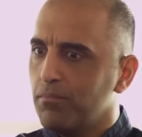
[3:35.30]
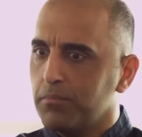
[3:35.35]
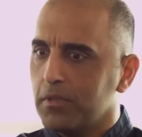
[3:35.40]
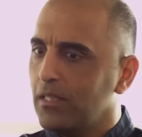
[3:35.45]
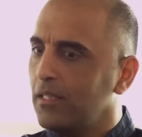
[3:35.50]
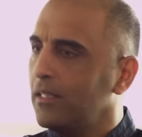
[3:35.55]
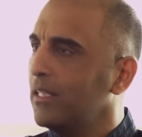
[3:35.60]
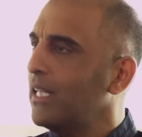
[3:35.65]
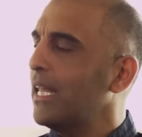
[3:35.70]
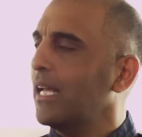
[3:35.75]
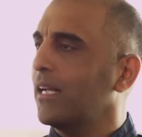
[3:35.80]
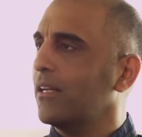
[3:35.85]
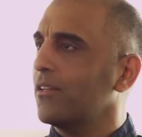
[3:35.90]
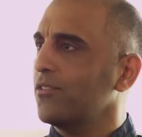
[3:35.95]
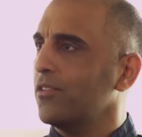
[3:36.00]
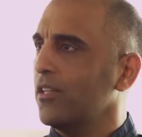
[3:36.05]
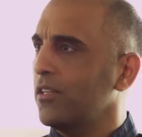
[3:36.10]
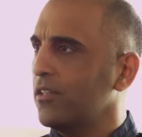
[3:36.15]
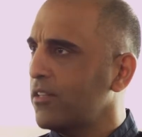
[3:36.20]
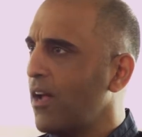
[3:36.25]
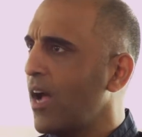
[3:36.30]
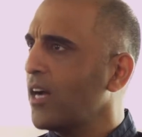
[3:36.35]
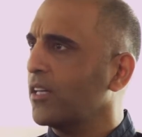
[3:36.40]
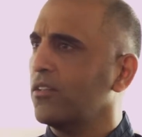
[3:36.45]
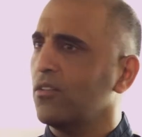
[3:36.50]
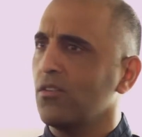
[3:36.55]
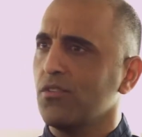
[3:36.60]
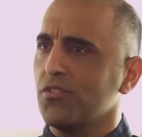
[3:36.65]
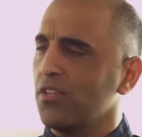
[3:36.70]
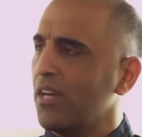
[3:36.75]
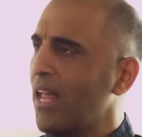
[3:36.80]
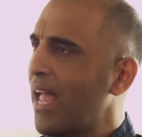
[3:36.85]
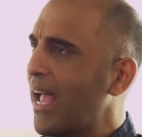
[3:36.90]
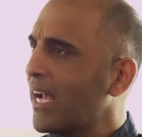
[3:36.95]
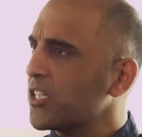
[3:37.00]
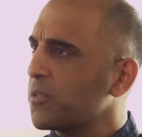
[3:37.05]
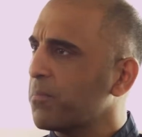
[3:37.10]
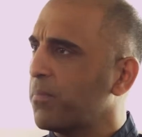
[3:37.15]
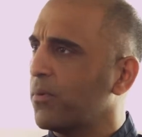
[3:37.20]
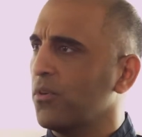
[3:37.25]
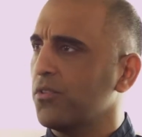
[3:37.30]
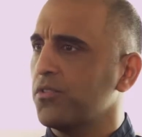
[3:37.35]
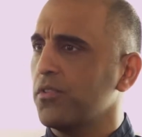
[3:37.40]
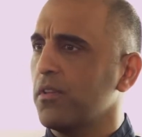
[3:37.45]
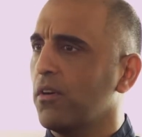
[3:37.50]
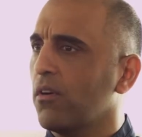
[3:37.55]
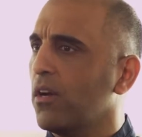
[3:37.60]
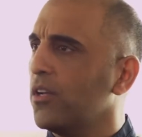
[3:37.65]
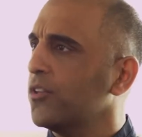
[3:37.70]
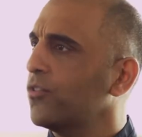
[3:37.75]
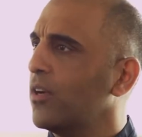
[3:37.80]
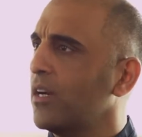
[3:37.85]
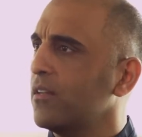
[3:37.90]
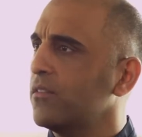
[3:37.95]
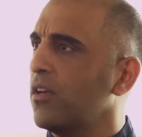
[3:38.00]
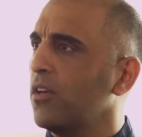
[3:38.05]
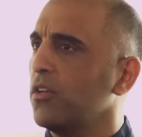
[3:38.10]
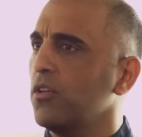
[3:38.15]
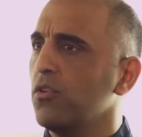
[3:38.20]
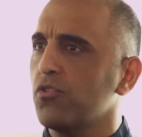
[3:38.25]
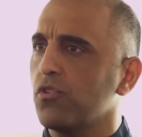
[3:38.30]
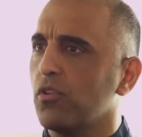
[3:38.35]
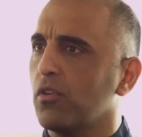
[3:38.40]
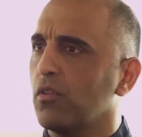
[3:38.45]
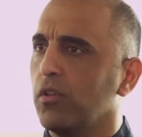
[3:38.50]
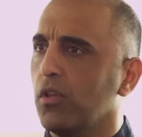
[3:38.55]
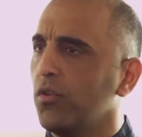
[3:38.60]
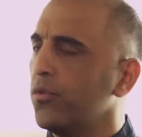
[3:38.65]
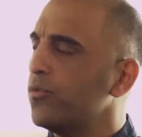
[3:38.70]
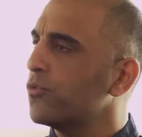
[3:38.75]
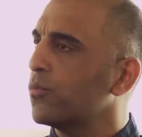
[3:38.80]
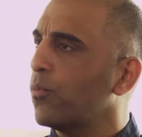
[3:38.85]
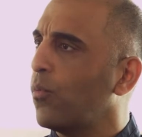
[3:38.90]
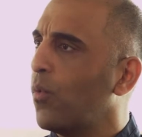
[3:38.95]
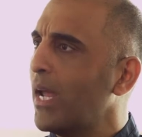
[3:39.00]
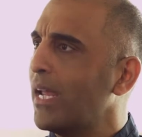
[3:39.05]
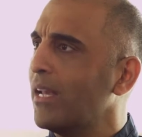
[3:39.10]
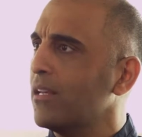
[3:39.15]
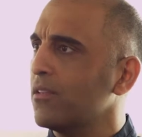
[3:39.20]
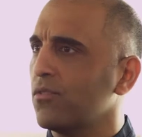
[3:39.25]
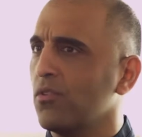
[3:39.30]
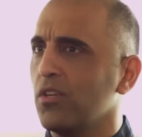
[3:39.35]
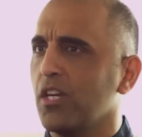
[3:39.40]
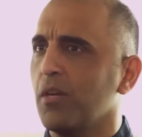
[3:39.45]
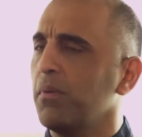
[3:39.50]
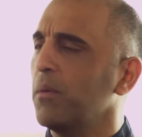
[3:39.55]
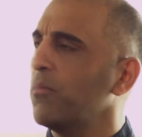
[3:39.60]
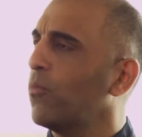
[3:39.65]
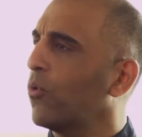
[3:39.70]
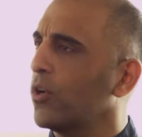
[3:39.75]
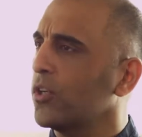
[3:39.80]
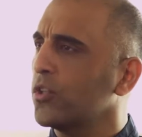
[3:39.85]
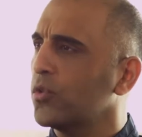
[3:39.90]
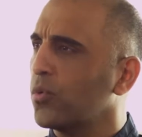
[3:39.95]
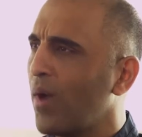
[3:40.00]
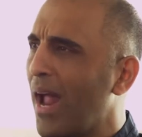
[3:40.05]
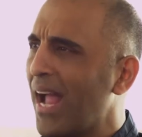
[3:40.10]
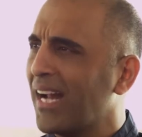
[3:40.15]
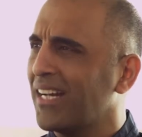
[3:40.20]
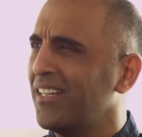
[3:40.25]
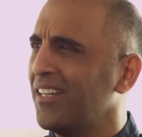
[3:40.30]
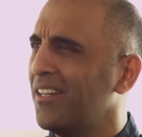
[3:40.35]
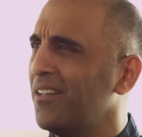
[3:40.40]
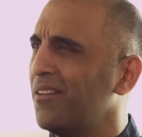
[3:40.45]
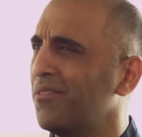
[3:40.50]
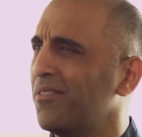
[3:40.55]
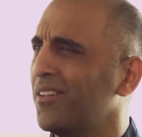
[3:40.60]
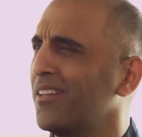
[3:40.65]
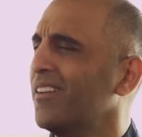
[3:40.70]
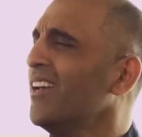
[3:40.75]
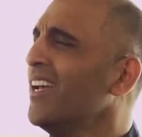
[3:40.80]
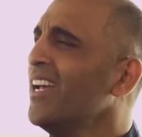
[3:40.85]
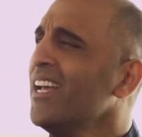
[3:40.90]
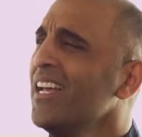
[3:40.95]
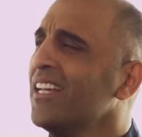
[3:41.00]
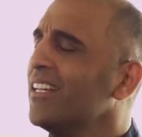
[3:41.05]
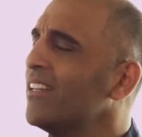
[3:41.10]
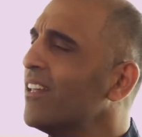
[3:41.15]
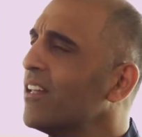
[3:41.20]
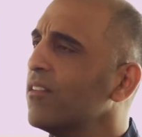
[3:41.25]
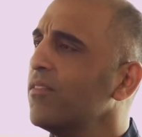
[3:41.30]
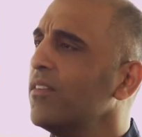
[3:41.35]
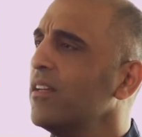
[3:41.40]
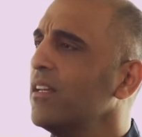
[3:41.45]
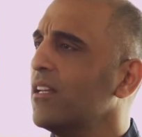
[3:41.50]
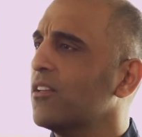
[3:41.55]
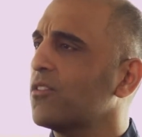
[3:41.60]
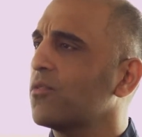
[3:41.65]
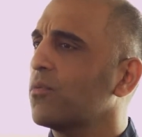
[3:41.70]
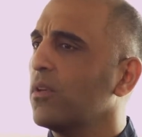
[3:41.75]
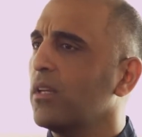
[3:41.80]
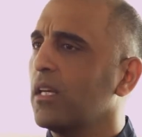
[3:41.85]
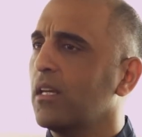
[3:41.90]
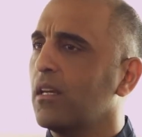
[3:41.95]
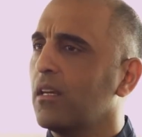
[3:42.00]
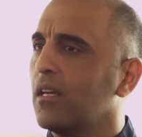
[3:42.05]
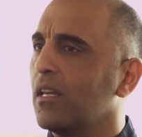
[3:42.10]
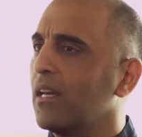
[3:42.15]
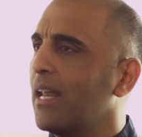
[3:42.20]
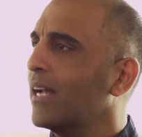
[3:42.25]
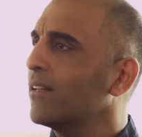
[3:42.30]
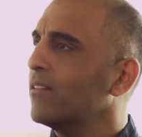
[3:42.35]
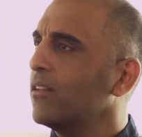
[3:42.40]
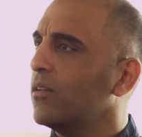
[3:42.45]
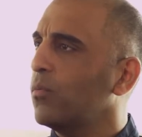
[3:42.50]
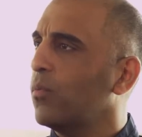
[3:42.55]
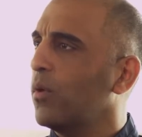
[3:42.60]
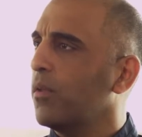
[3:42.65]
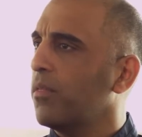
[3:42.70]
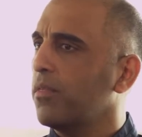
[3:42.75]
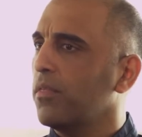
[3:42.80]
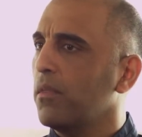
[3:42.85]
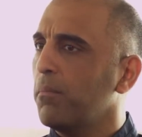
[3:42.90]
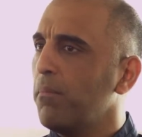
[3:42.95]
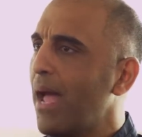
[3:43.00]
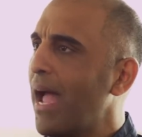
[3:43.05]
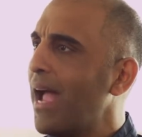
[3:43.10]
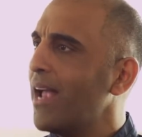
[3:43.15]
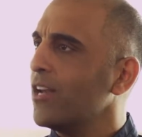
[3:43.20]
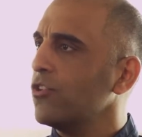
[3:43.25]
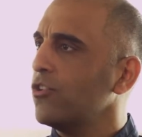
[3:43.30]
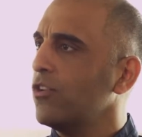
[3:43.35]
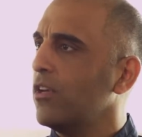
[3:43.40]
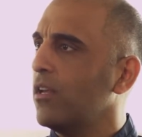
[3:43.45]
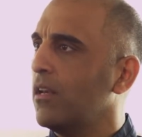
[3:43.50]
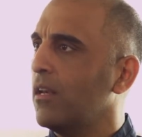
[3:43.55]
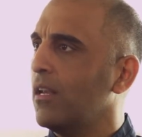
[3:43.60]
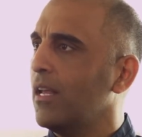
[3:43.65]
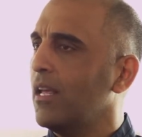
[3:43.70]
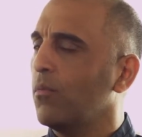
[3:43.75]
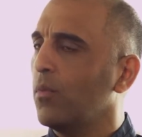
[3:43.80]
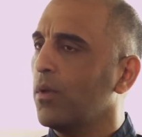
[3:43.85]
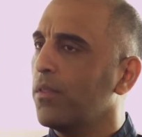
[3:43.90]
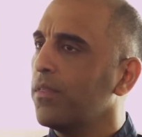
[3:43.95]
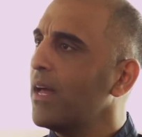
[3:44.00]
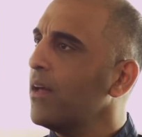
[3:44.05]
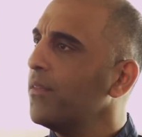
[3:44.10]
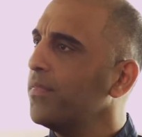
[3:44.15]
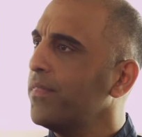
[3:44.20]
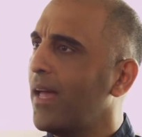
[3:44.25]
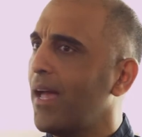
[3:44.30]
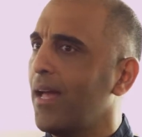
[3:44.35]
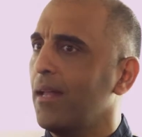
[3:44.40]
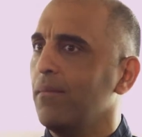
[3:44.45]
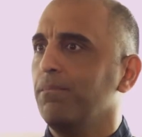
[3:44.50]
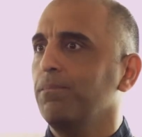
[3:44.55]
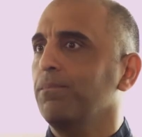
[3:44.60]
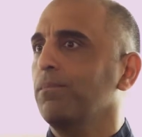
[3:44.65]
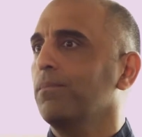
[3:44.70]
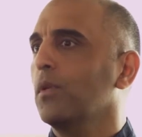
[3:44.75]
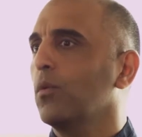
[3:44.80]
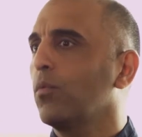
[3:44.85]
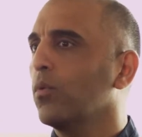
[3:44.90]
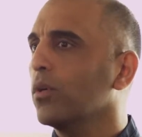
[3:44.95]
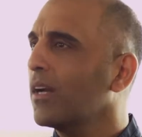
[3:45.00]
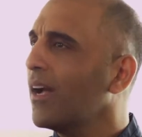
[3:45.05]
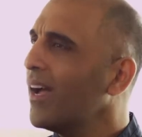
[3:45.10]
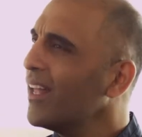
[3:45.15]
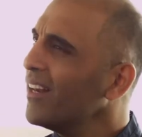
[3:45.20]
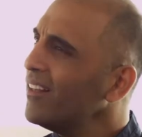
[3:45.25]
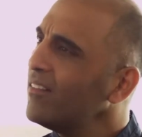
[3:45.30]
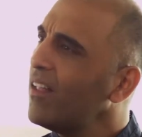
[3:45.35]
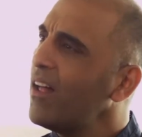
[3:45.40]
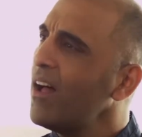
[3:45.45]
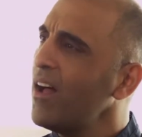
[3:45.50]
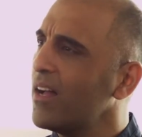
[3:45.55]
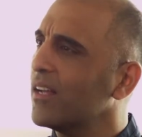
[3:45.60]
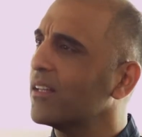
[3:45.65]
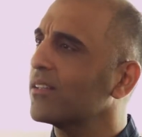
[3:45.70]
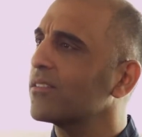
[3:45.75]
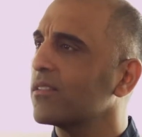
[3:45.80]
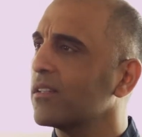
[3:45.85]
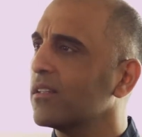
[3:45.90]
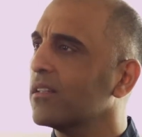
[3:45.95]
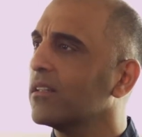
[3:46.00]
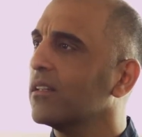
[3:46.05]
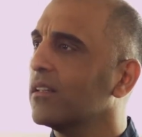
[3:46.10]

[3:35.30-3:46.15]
clinics and doctors and experts, and they're all trying to tell you should lose weight so you could be more attractive. And none of it is really connected with the passion. And without that, we're kind of lost.